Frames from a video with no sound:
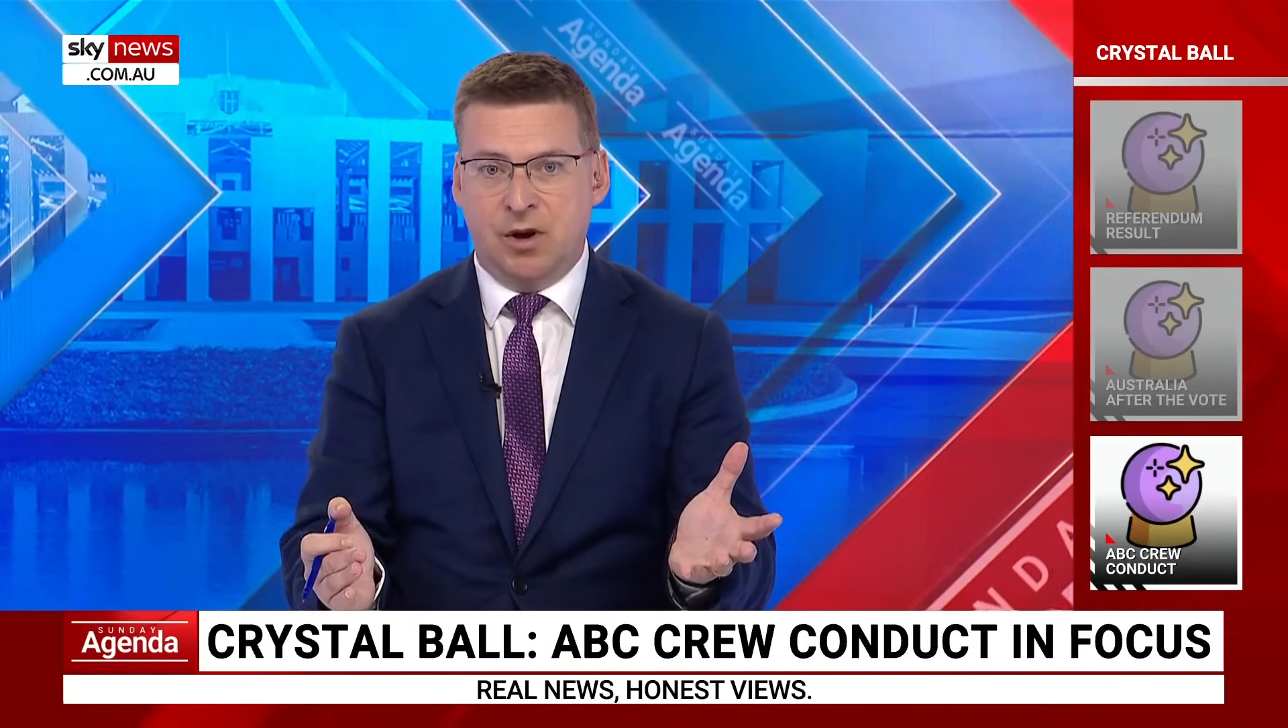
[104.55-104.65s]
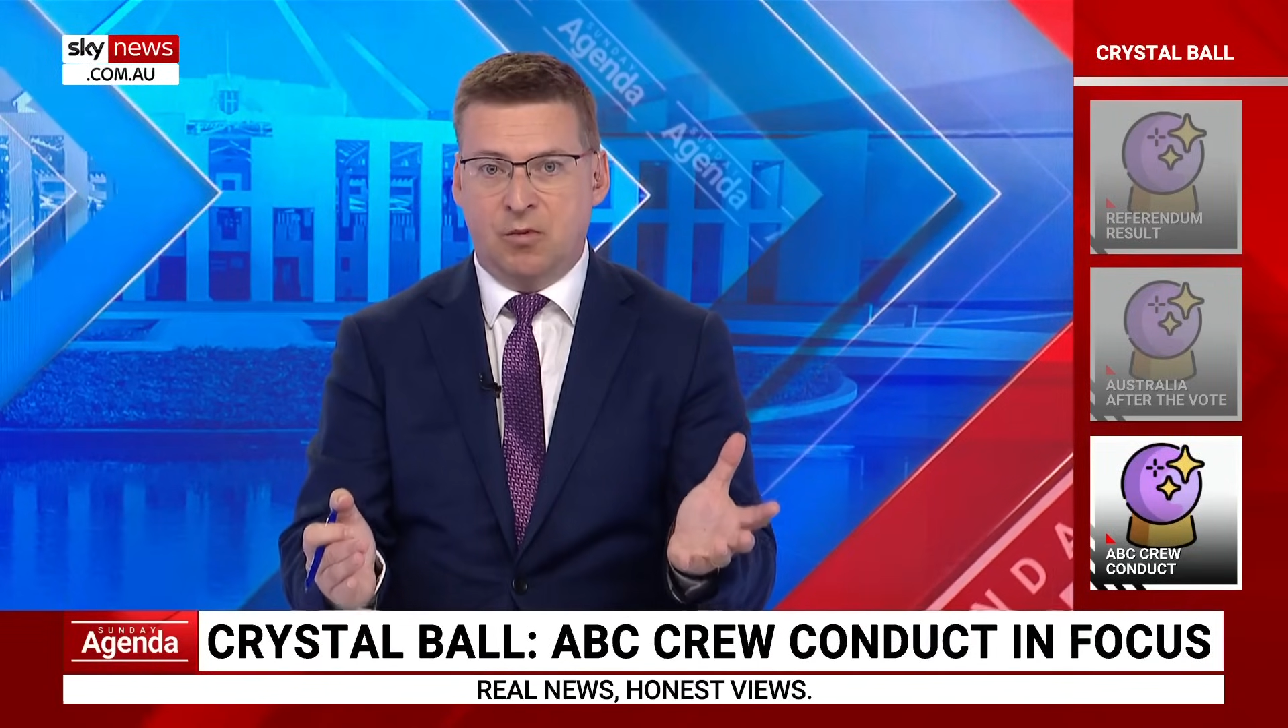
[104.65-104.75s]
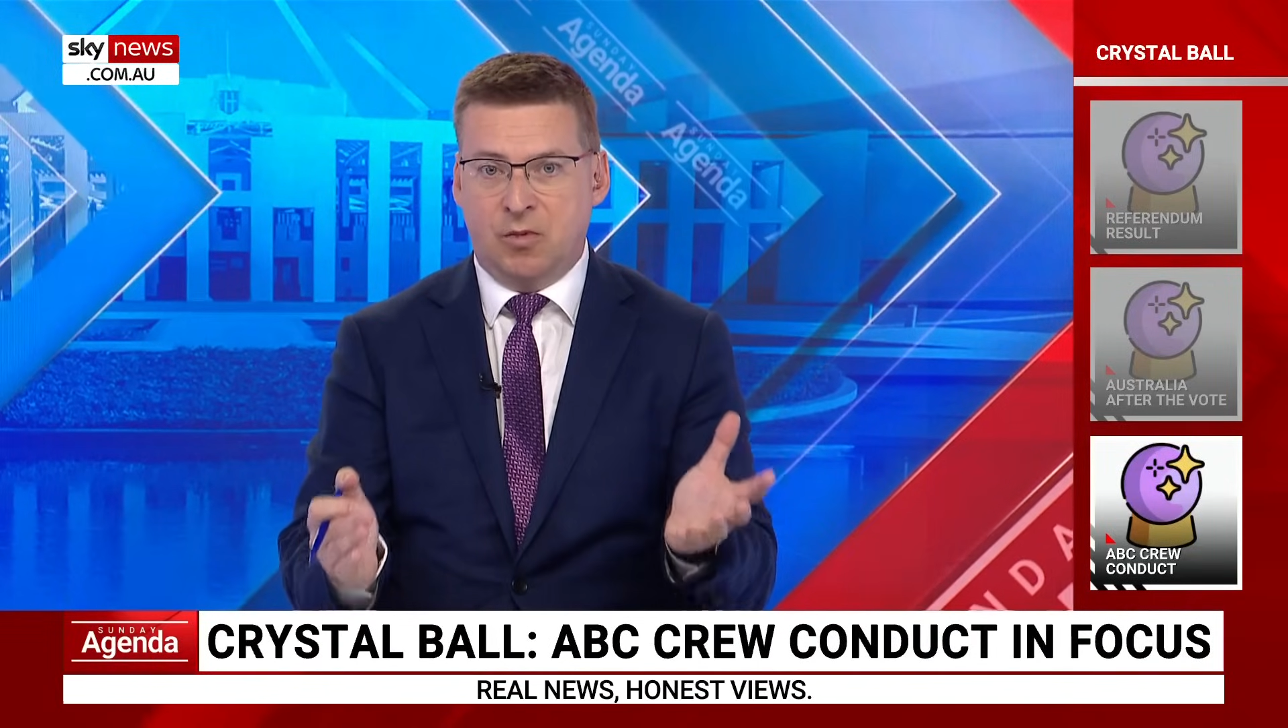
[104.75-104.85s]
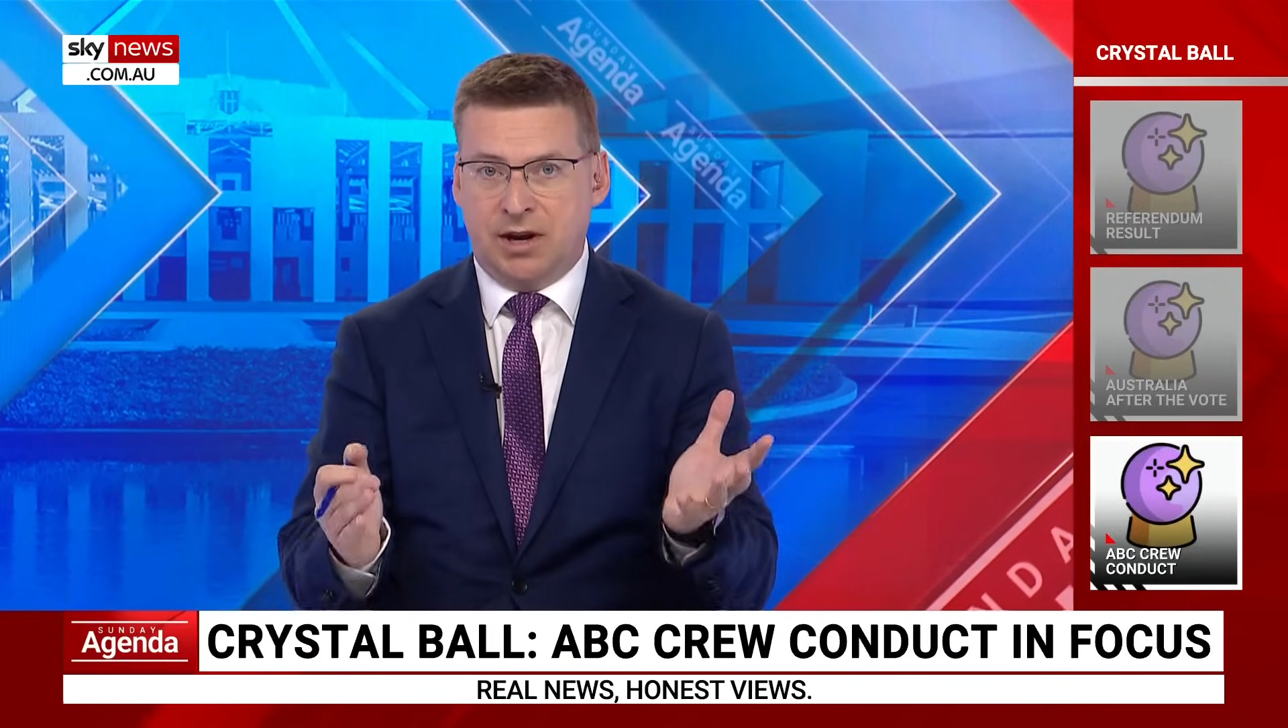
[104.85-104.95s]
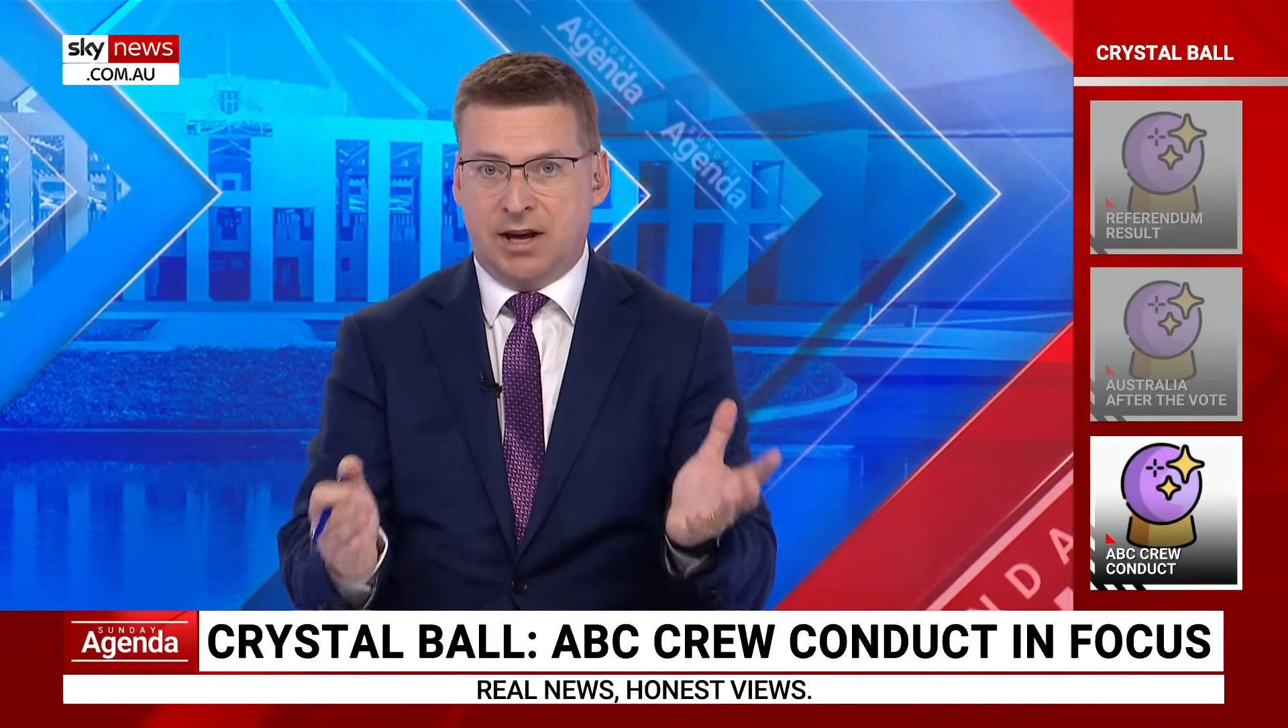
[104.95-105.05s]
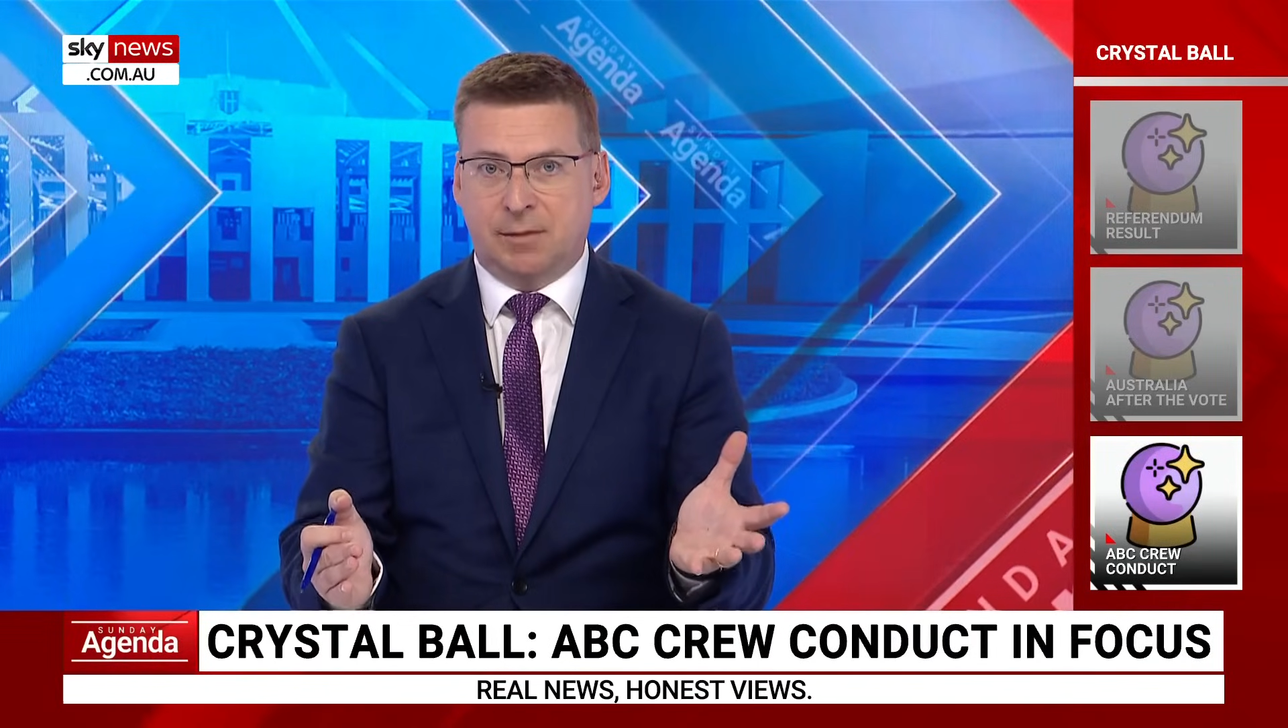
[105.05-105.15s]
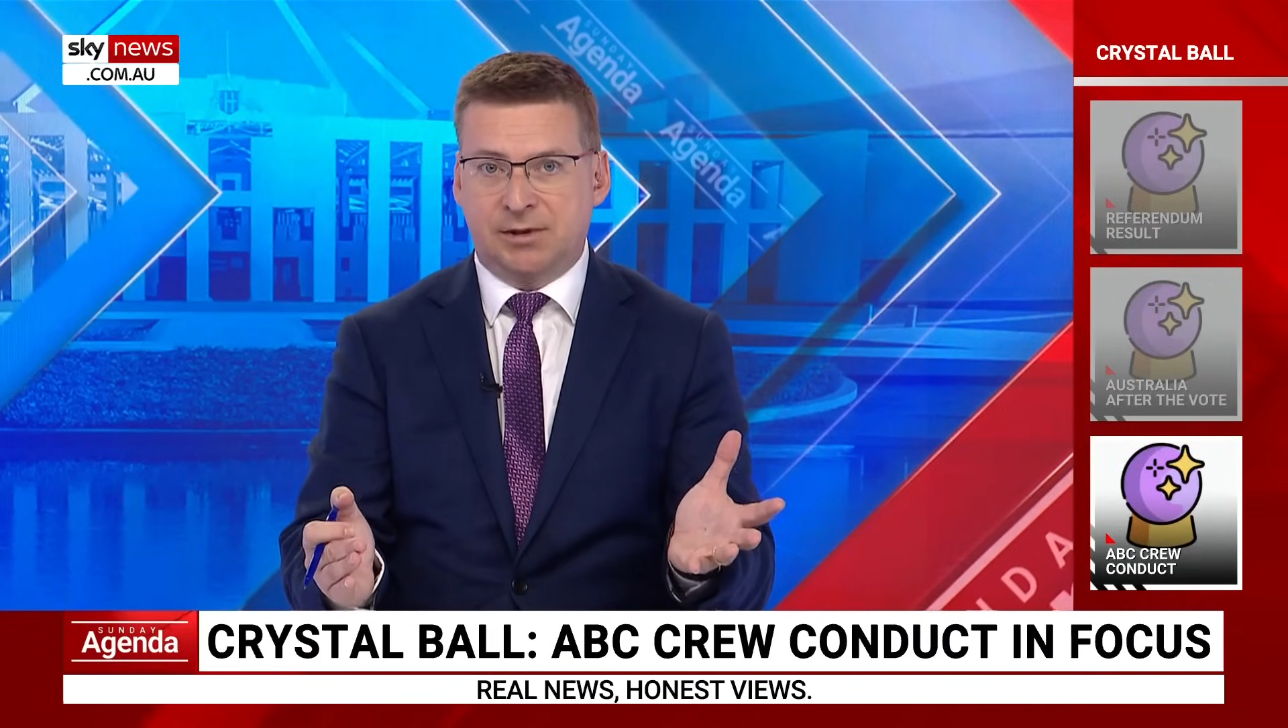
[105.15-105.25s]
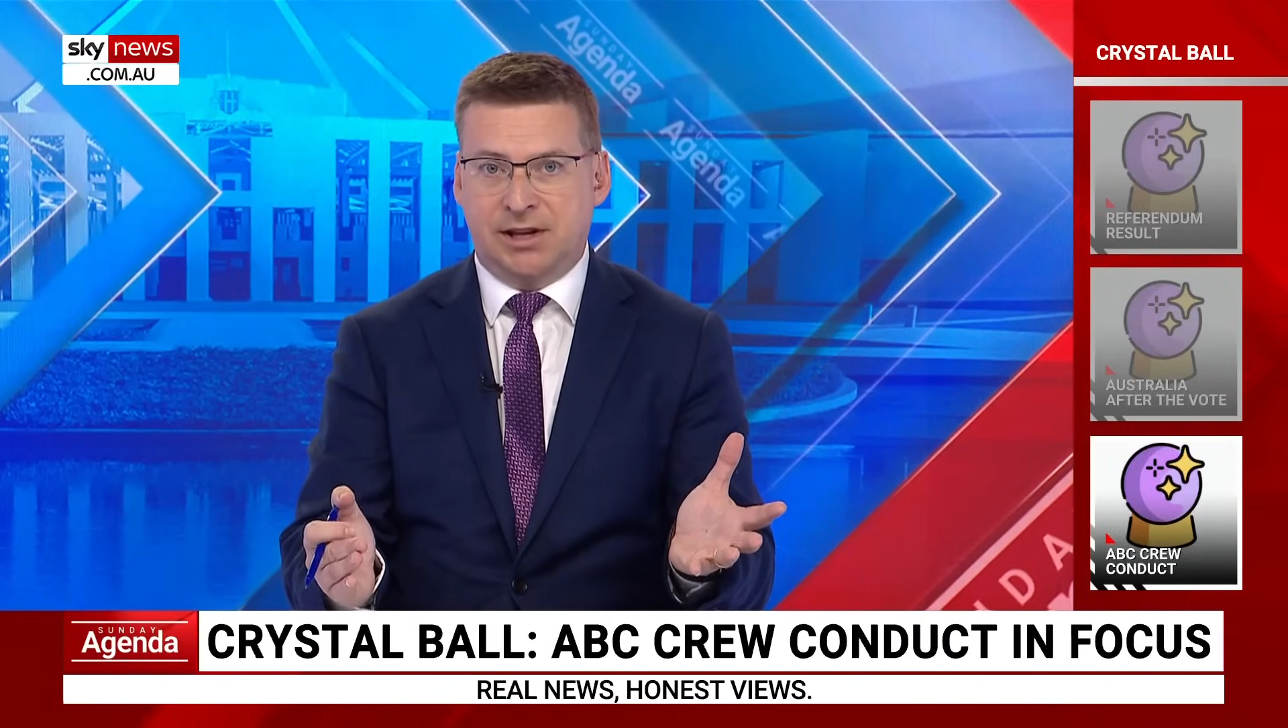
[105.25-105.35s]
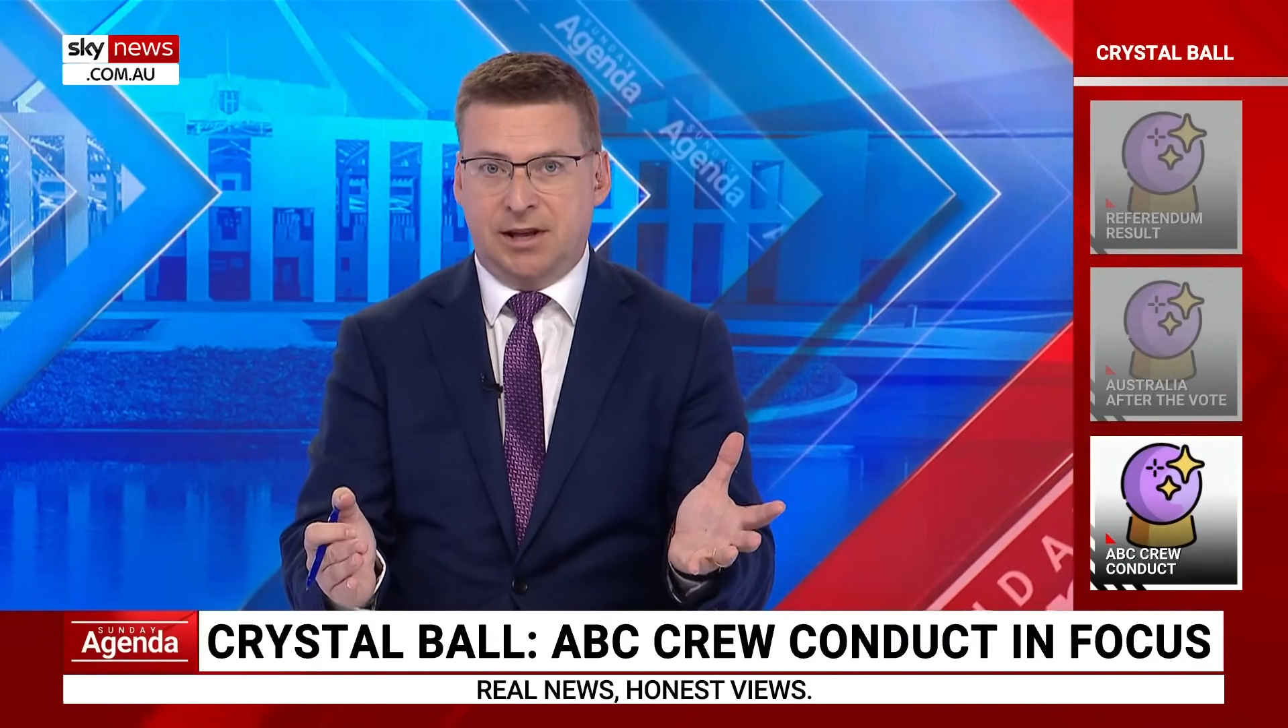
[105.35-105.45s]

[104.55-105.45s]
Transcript: when it comes to